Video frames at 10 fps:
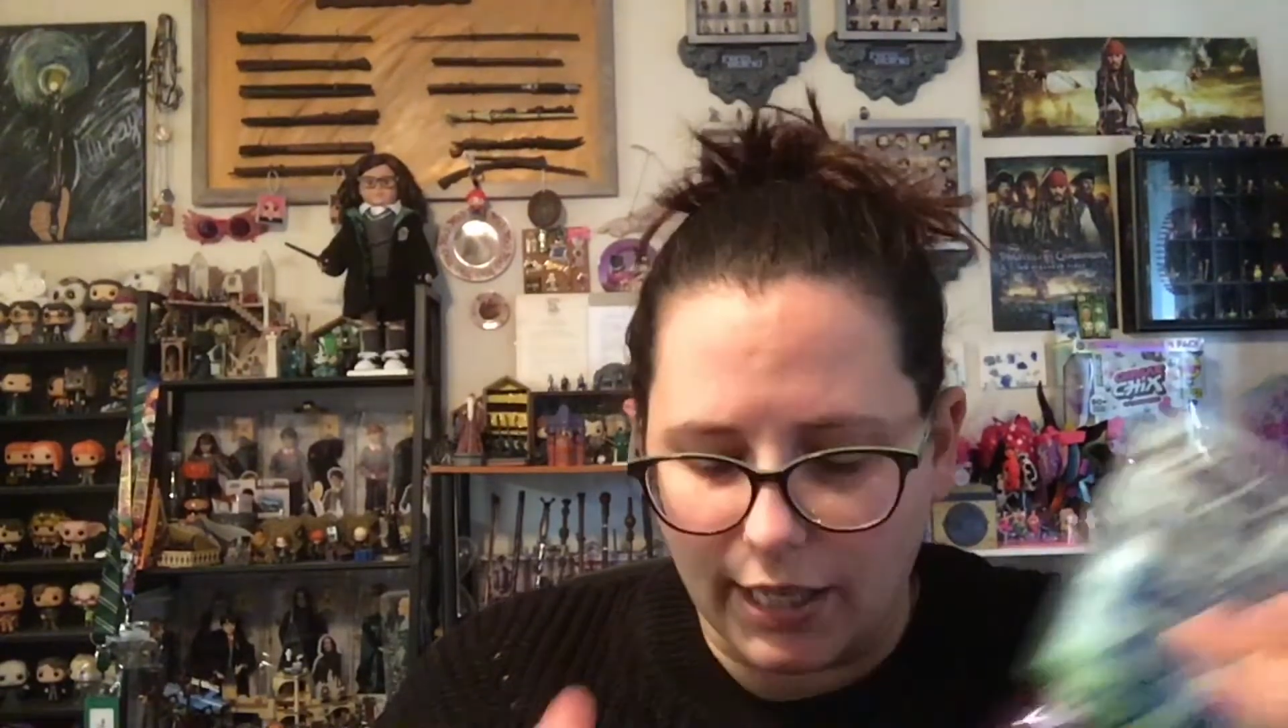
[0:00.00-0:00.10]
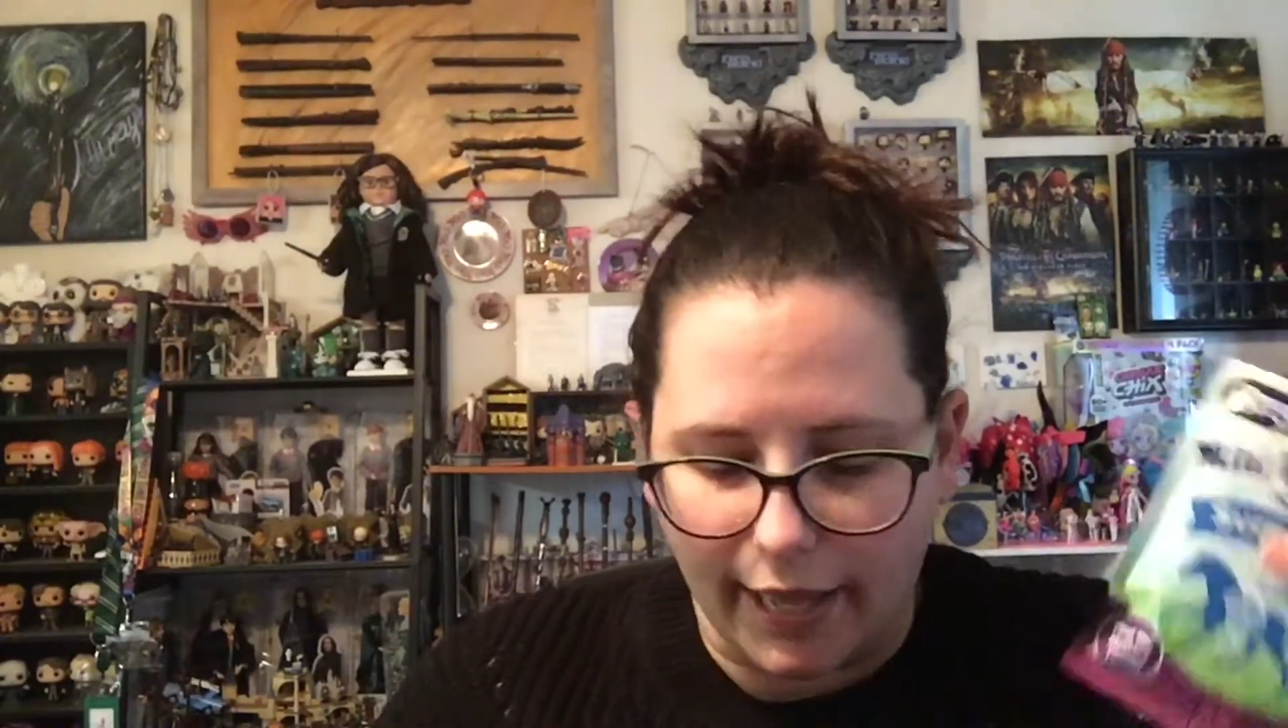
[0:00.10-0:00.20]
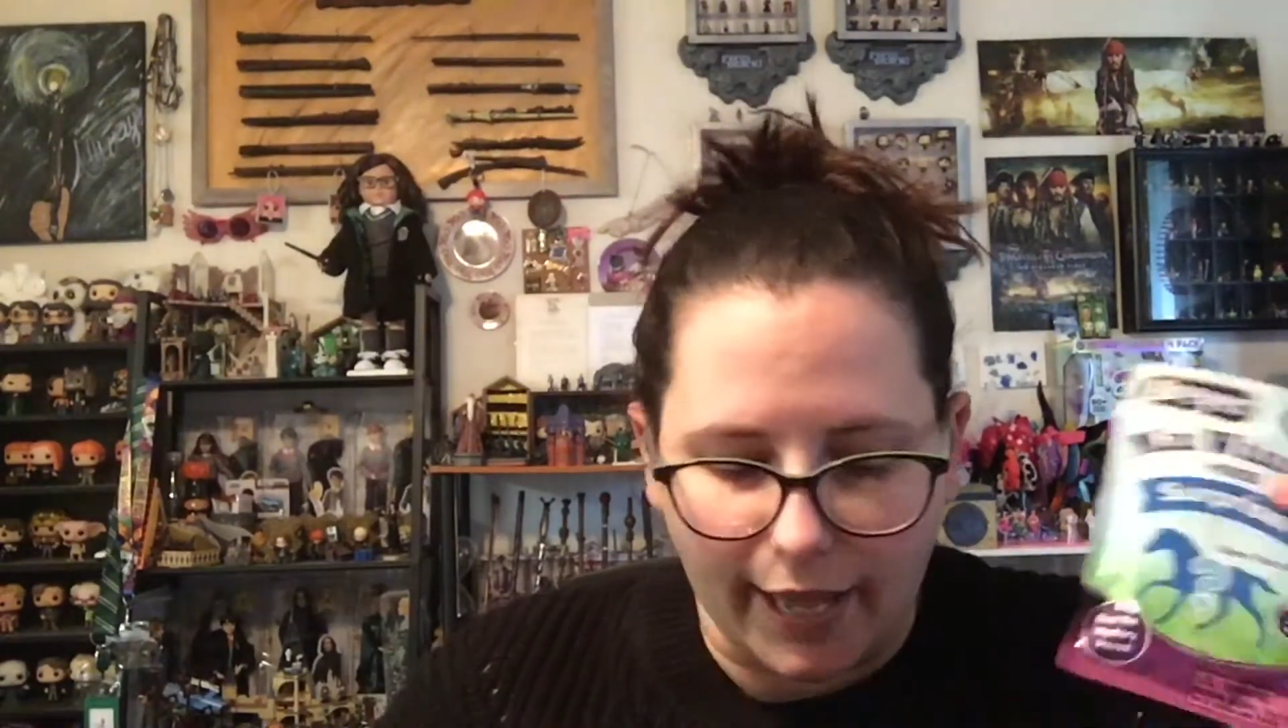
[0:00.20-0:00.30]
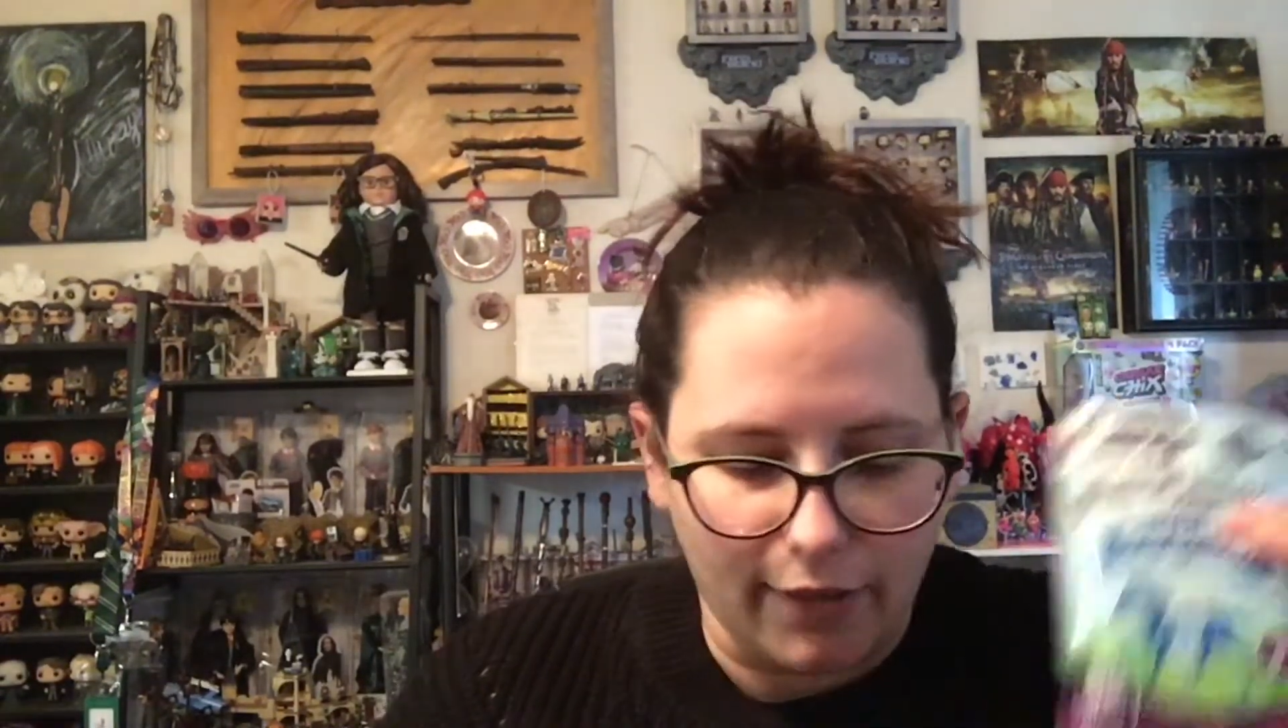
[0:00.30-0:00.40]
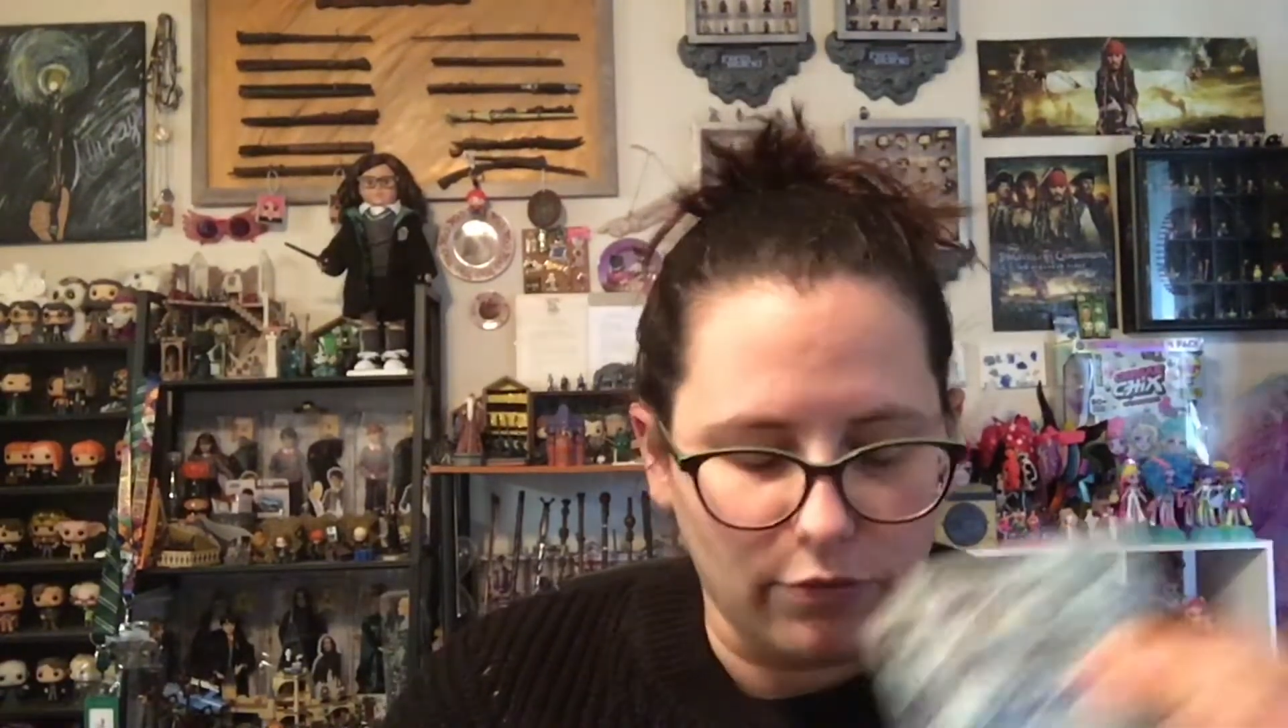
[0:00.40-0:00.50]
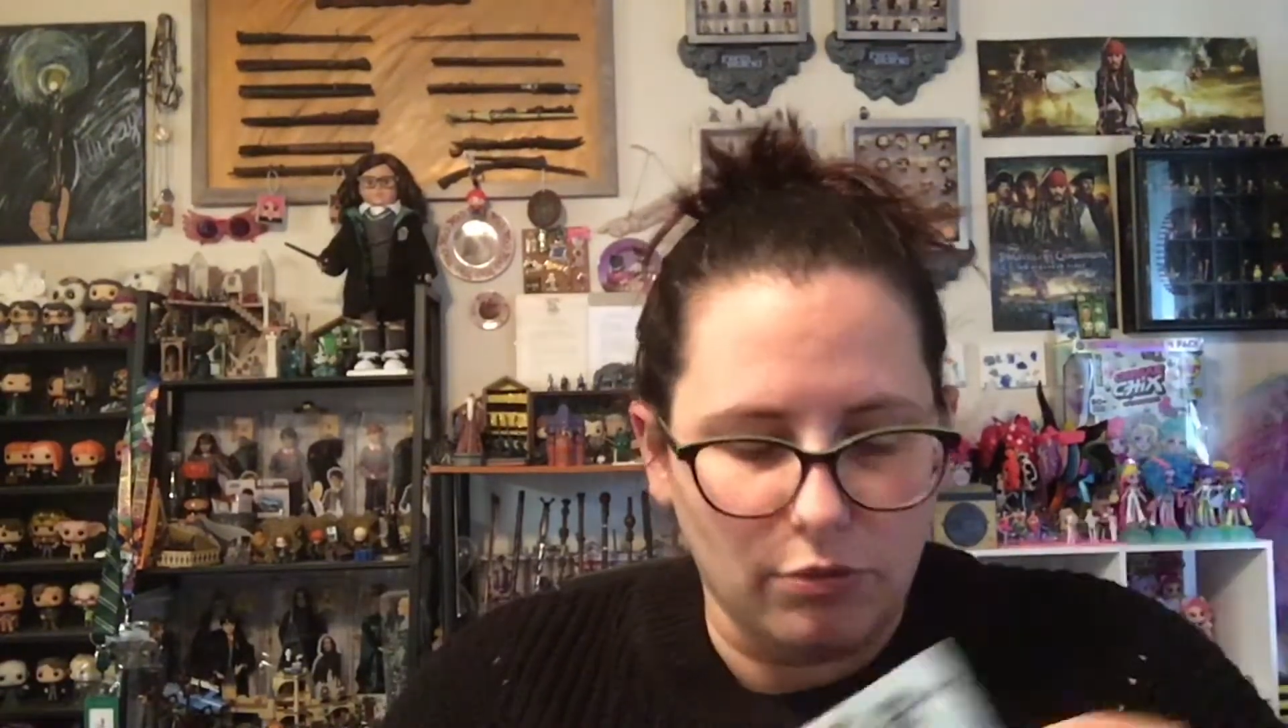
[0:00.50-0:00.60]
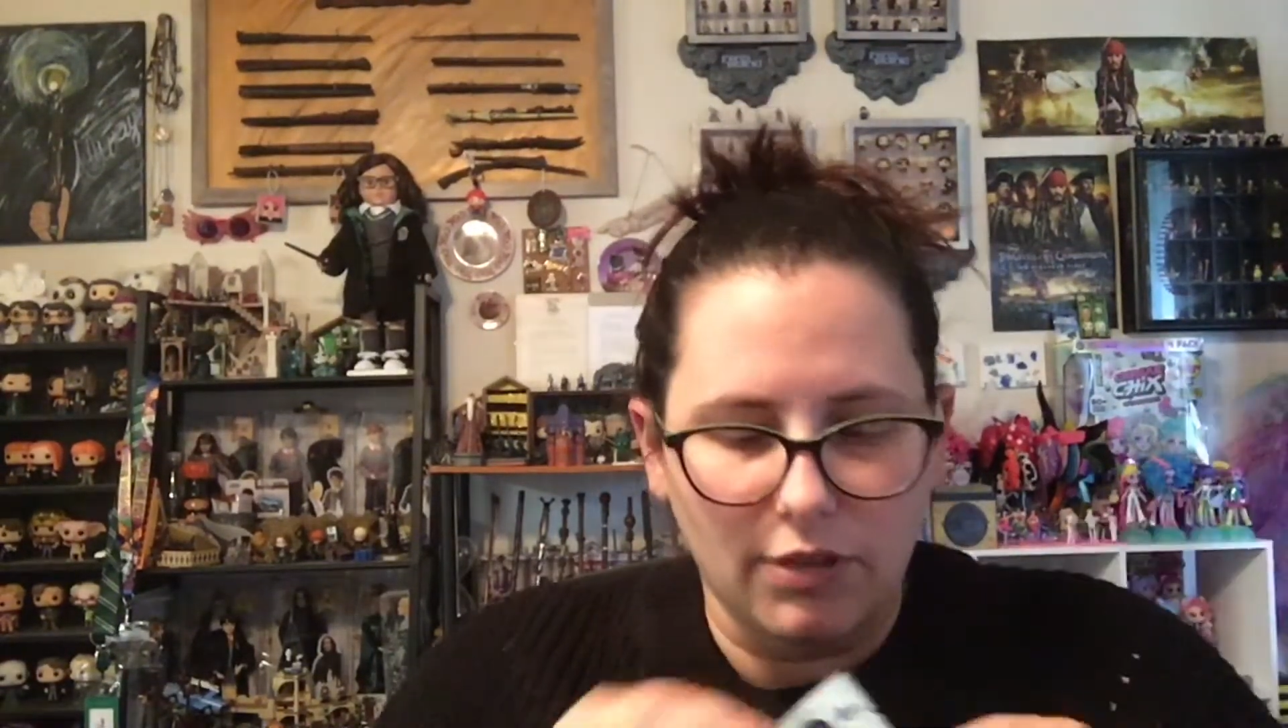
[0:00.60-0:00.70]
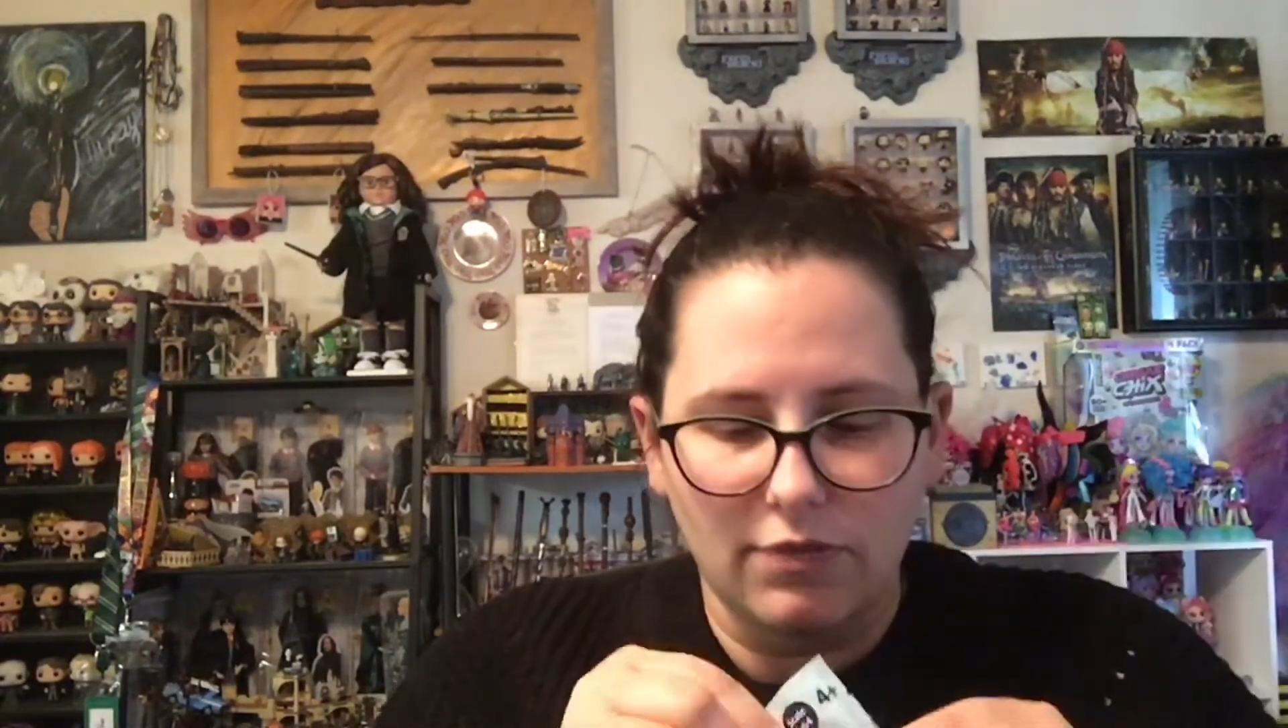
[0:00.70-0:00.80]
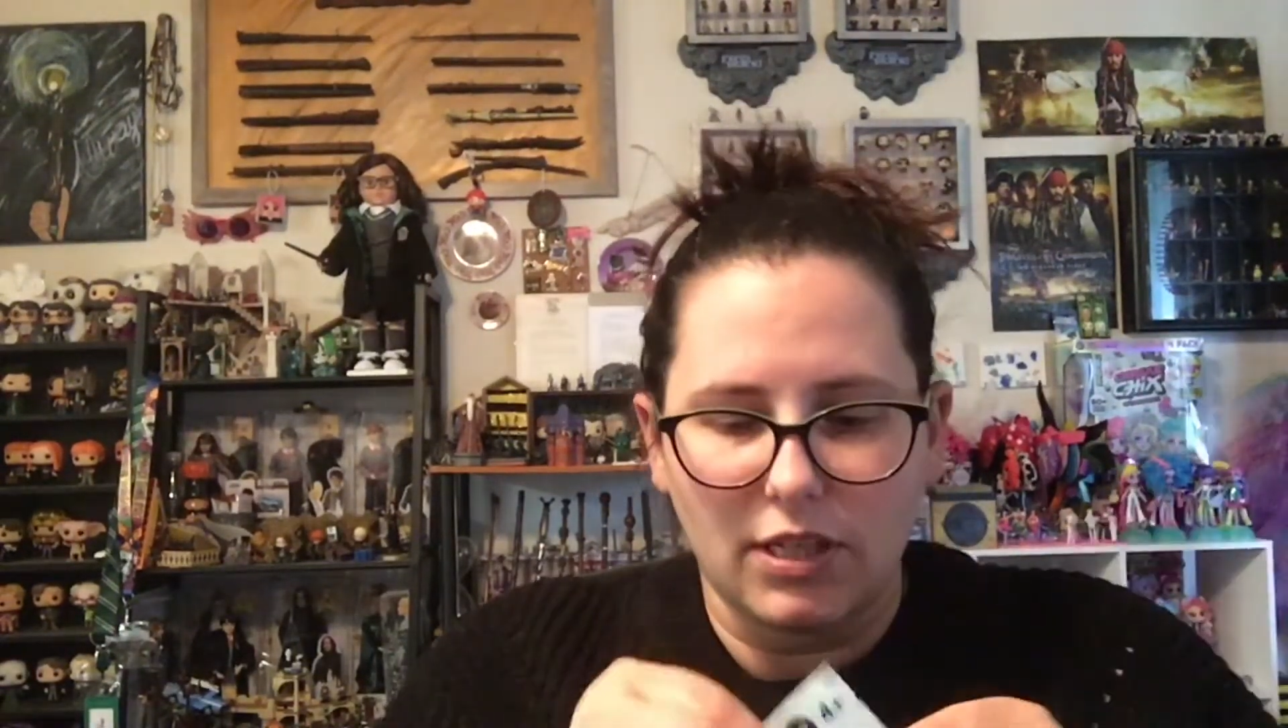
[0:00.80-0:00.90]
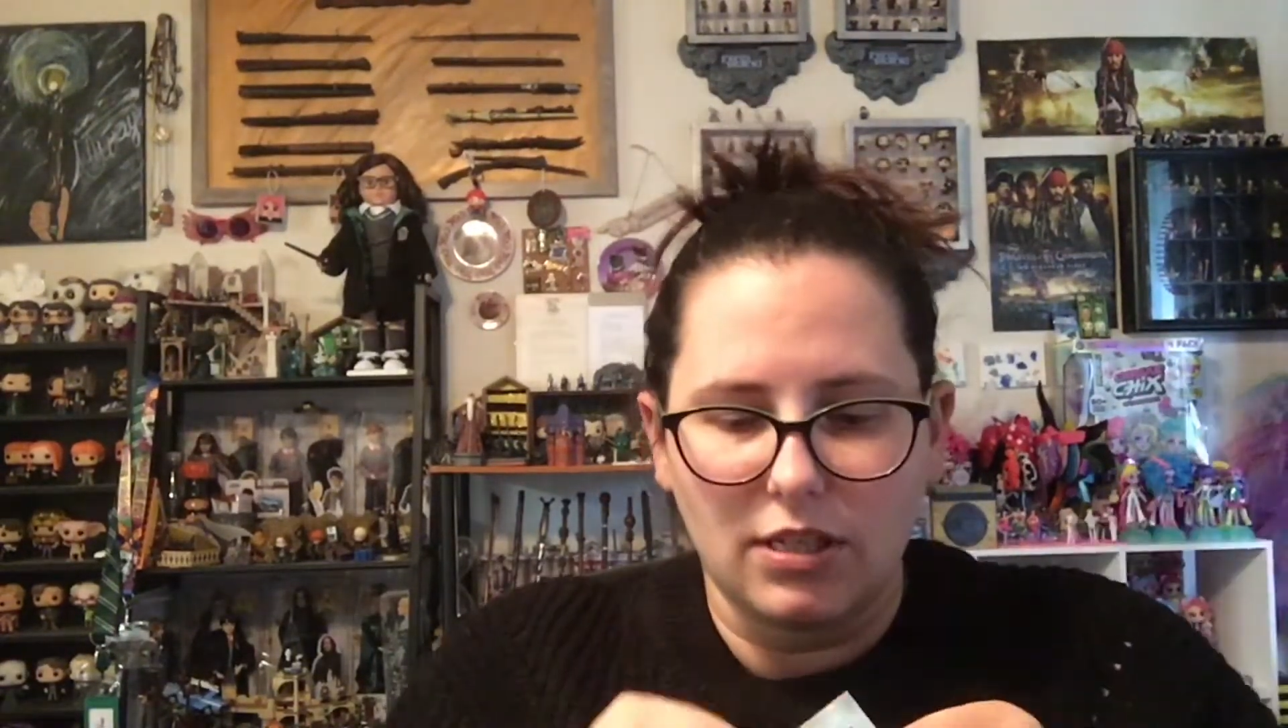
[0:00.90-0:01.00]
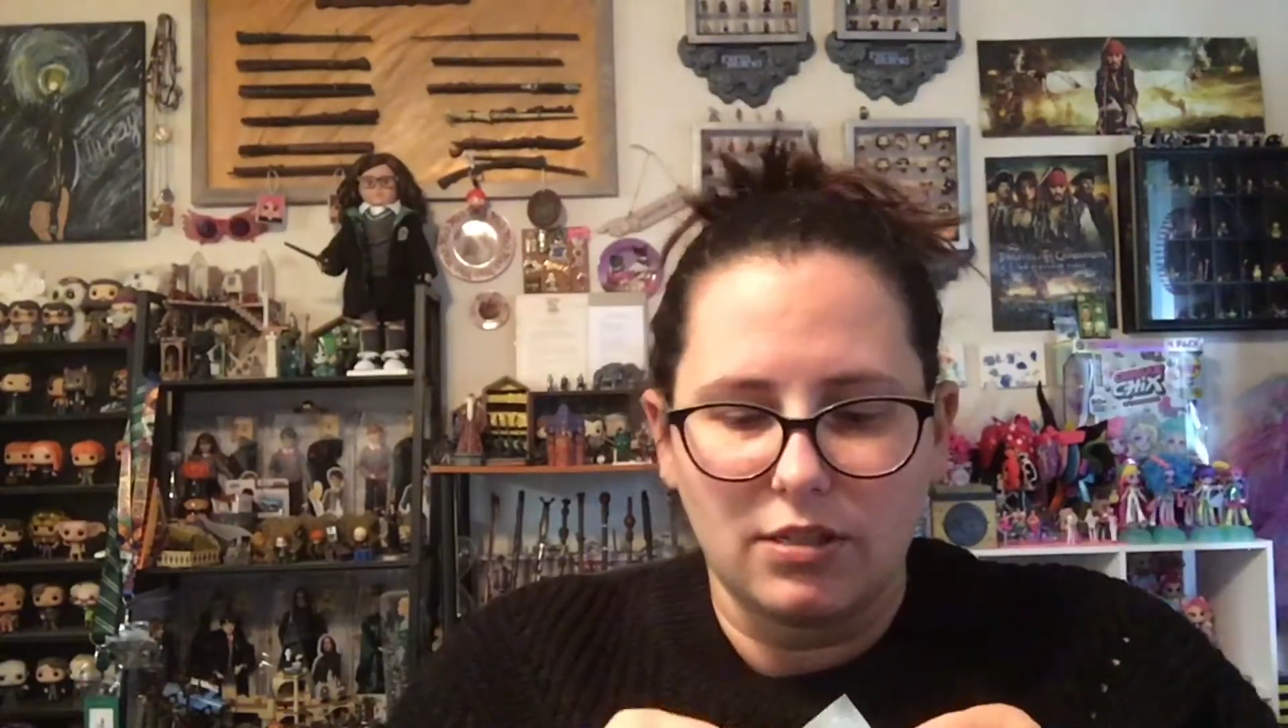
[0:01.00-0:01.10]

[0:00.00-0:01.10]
I have three of these.